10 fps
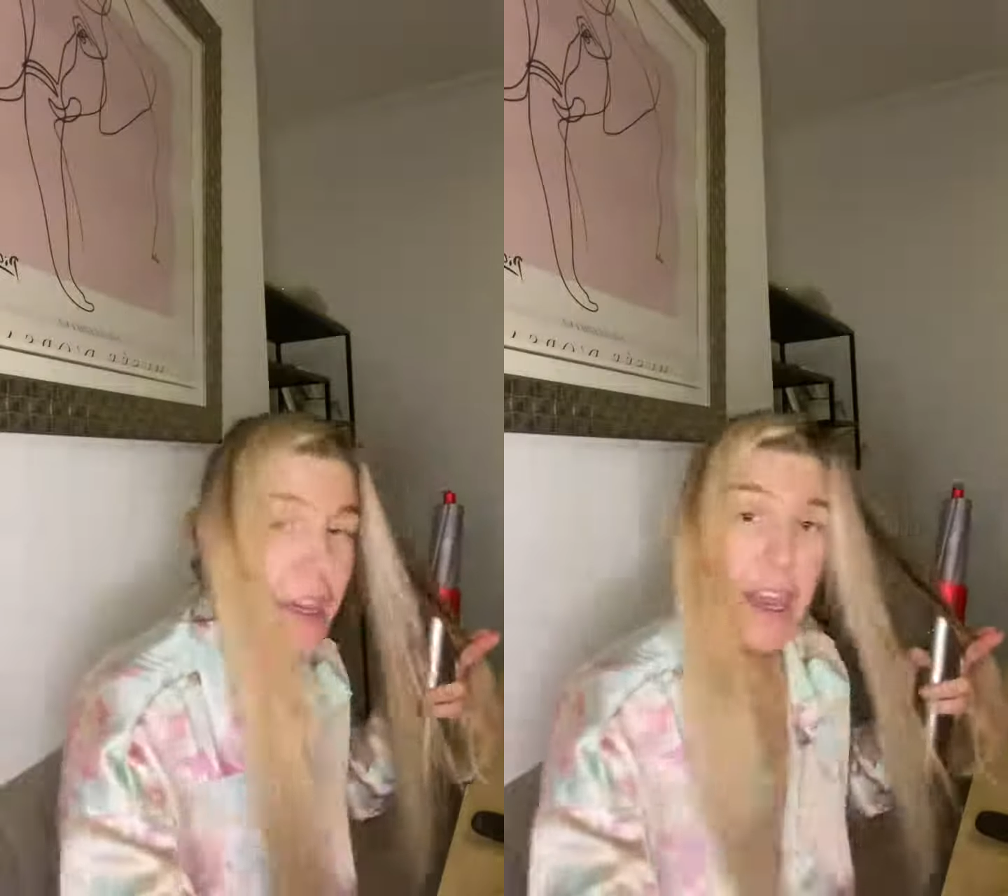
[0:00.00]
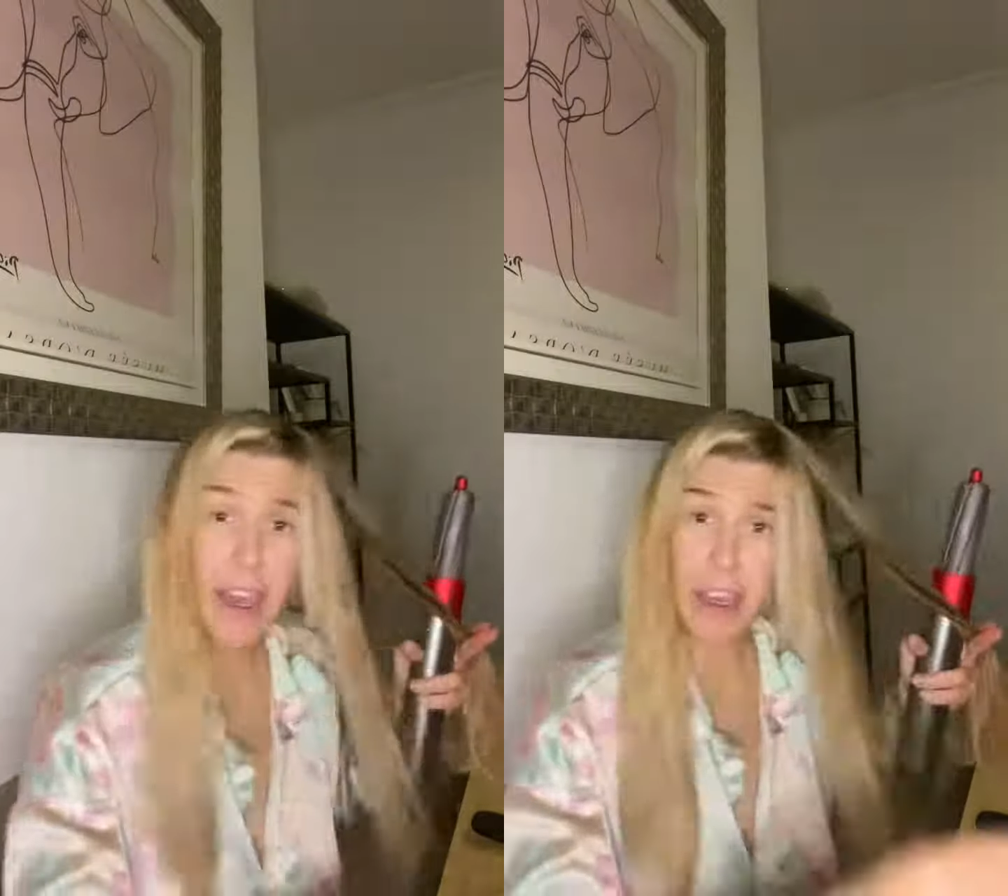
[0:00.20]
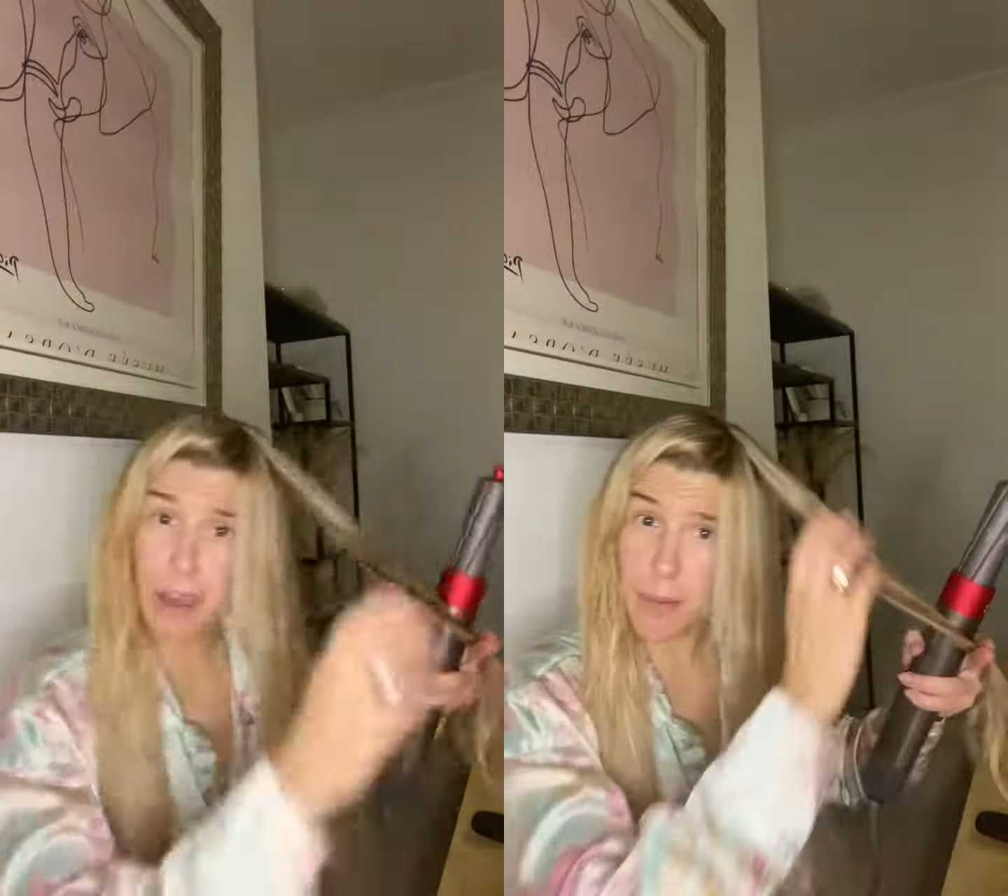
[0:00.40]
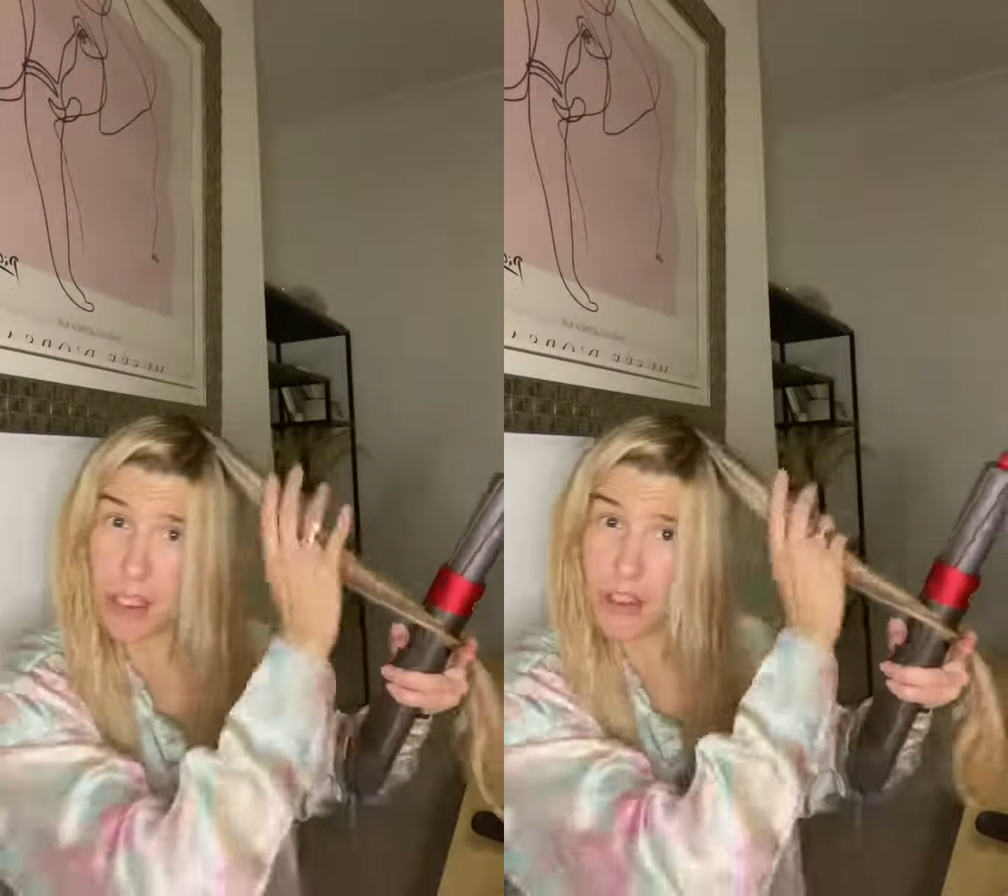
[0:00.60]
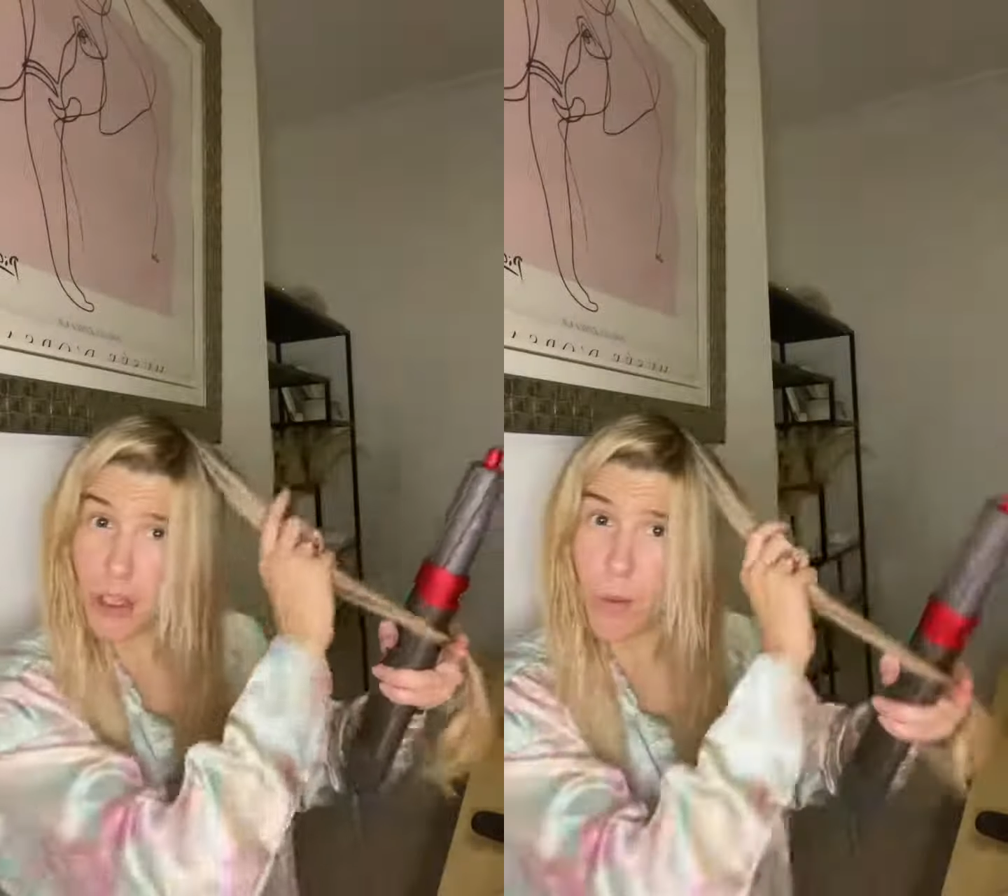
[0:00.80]
Um,
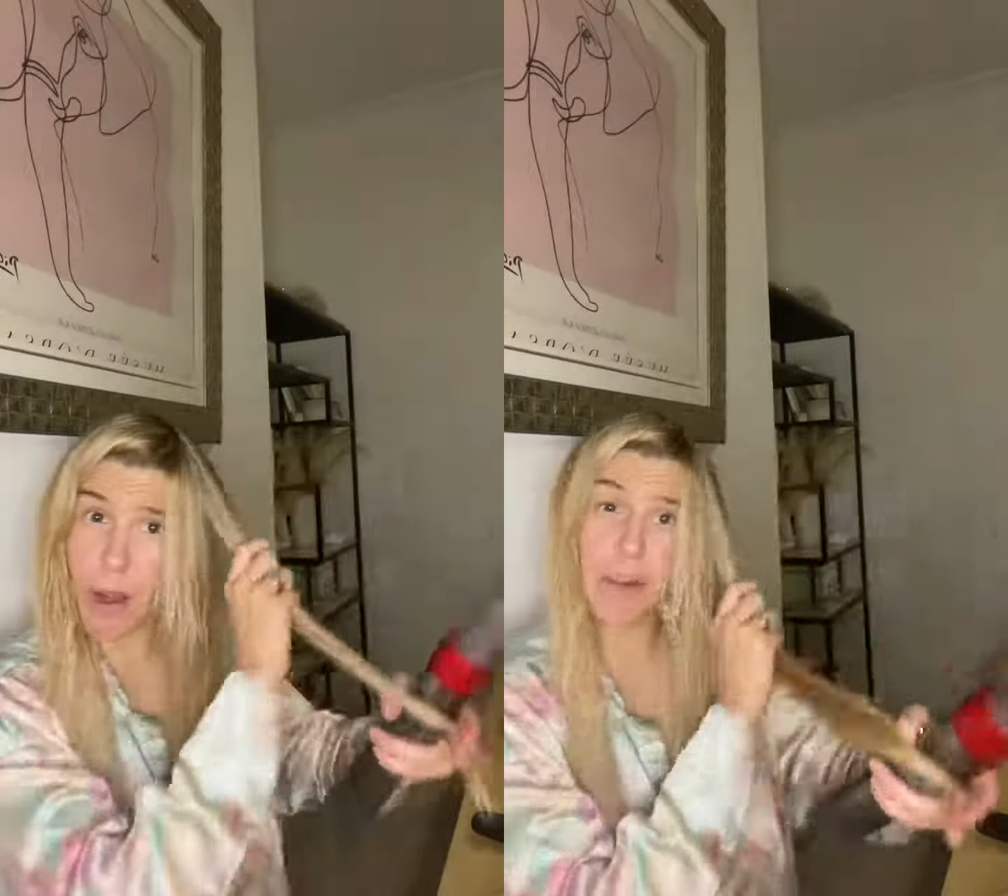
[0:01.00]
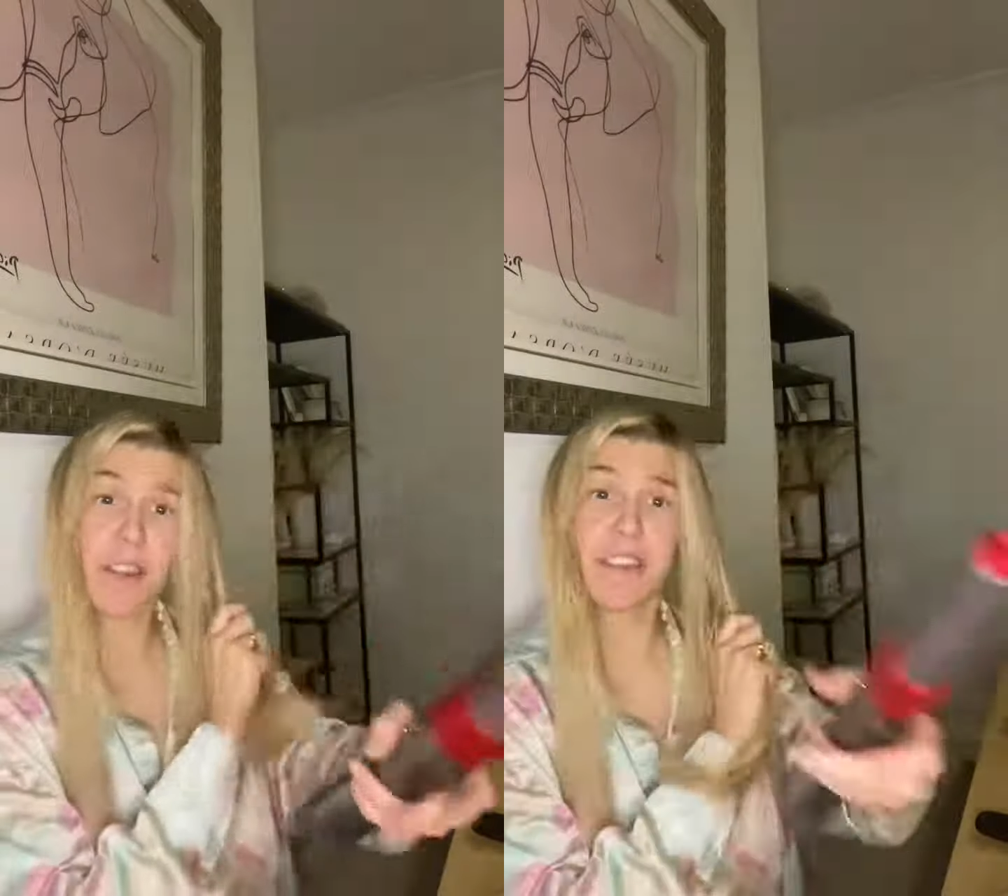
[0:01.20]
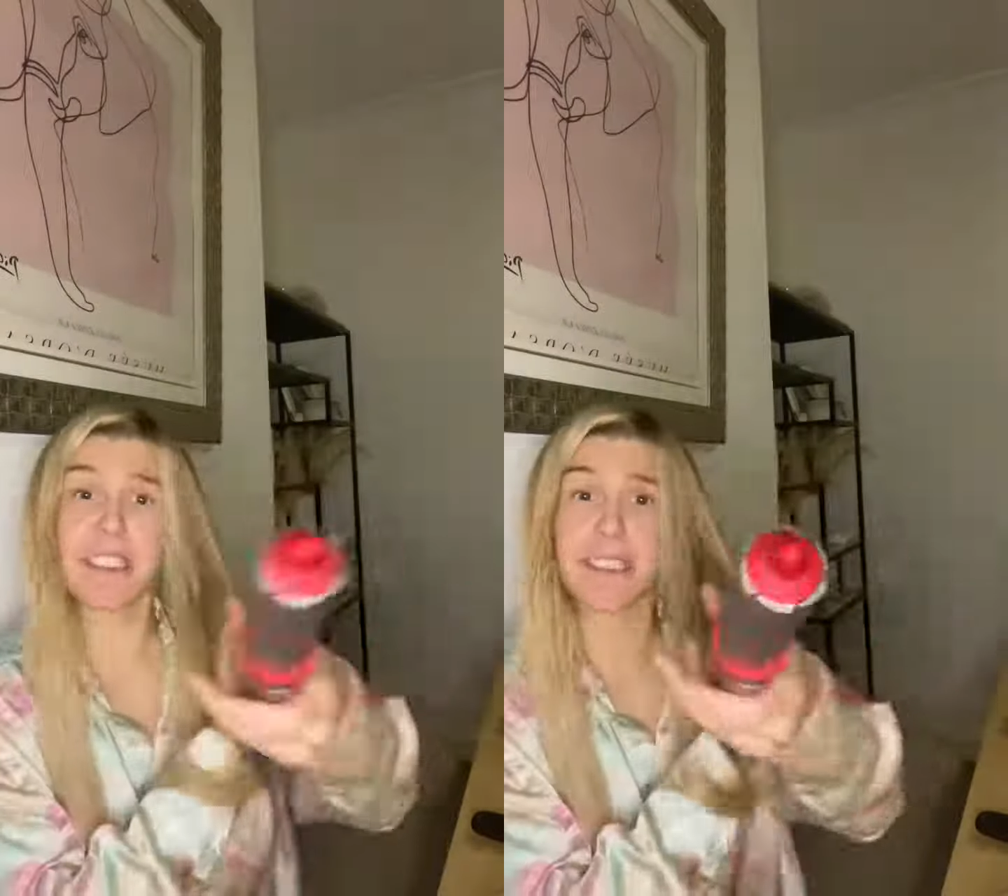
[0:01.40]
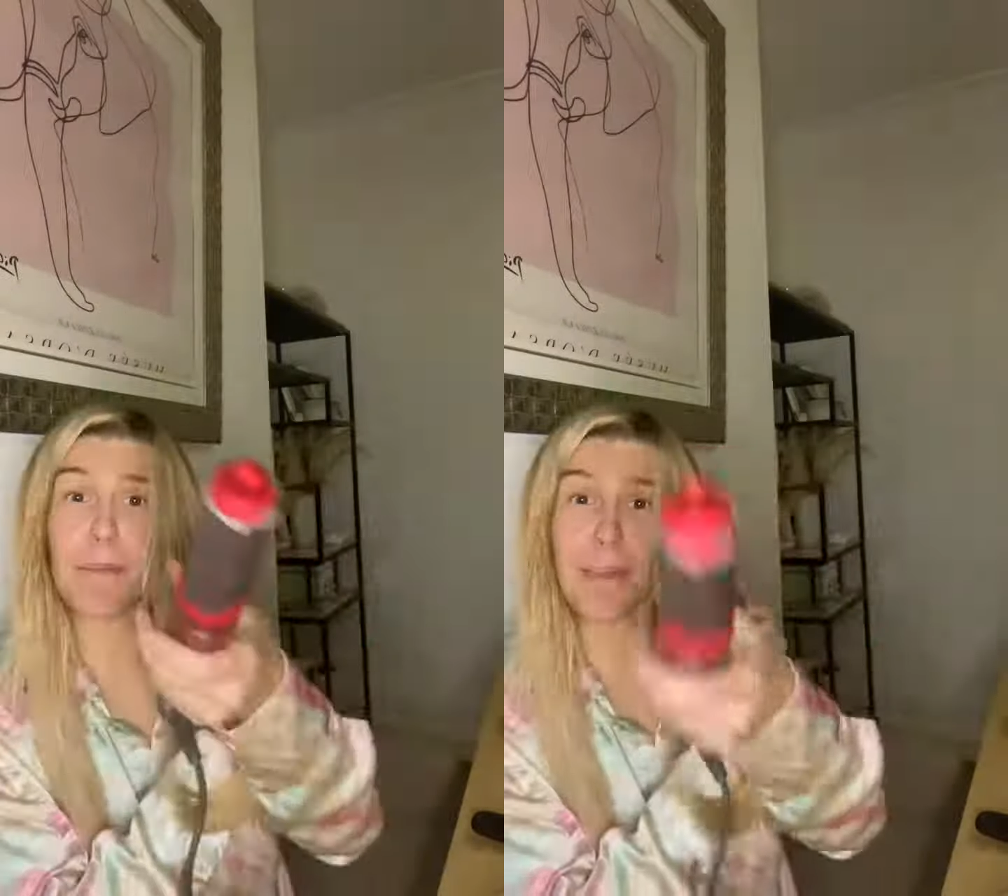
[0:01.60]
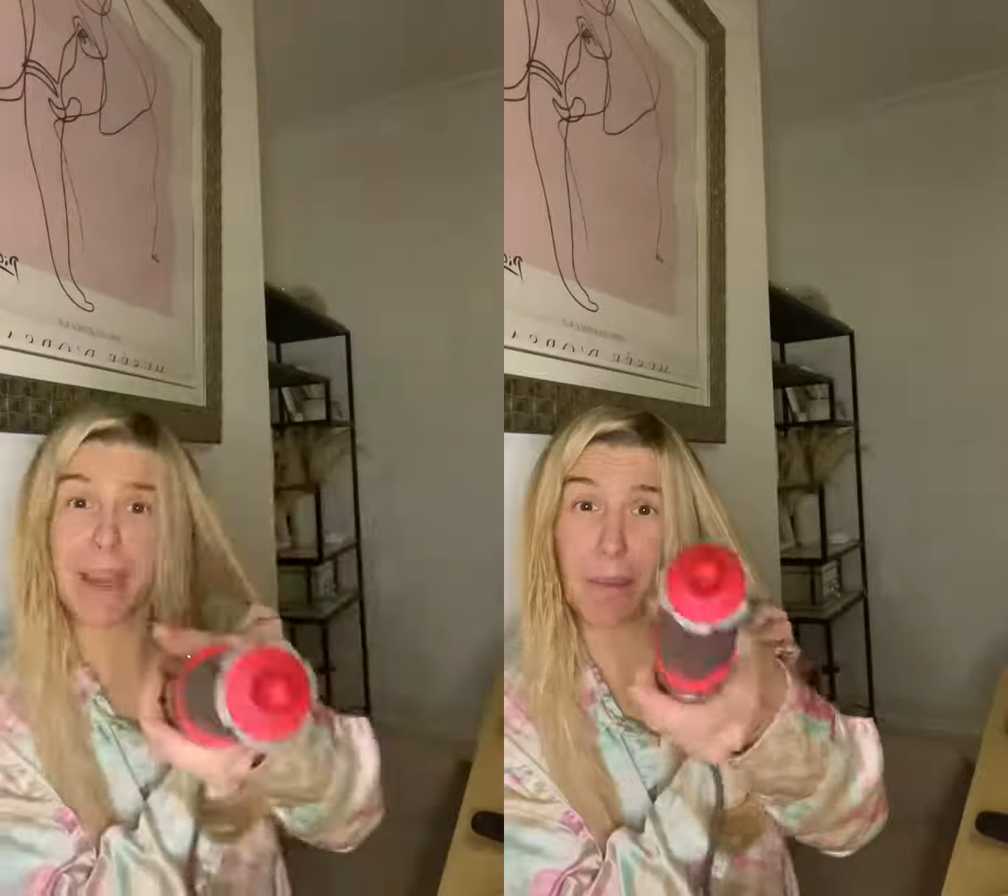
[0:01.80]
so what I'm using is the
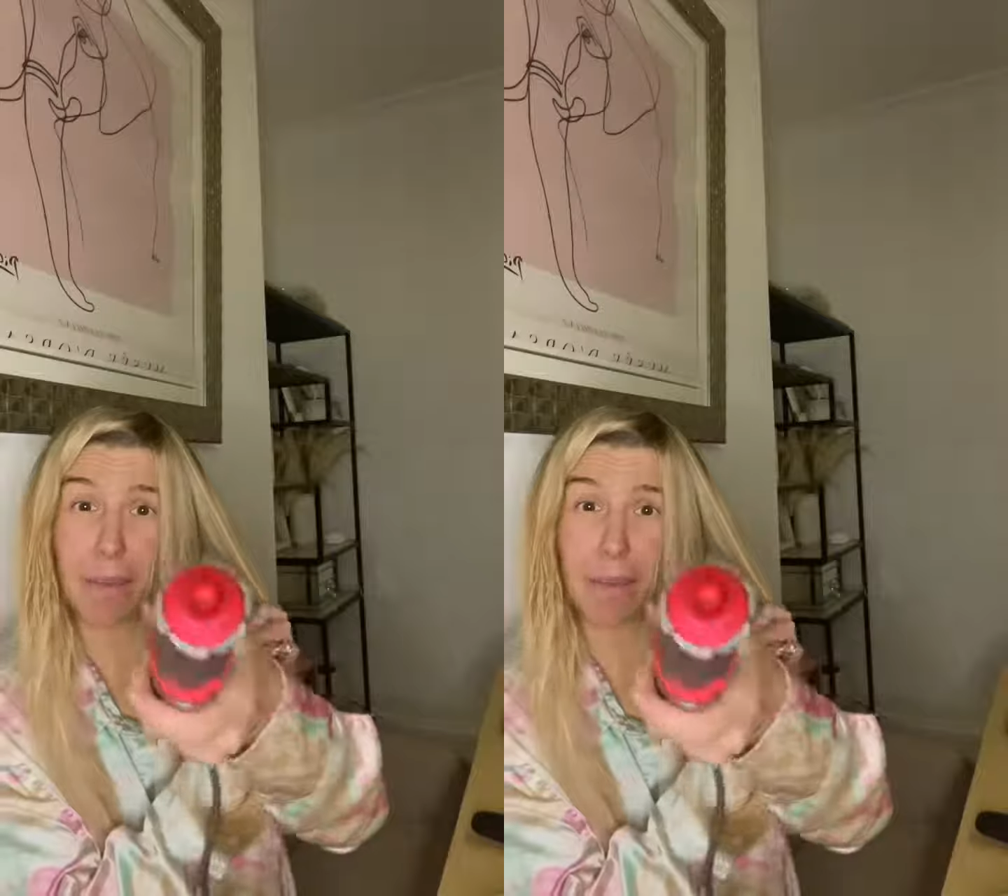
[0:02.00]
bigger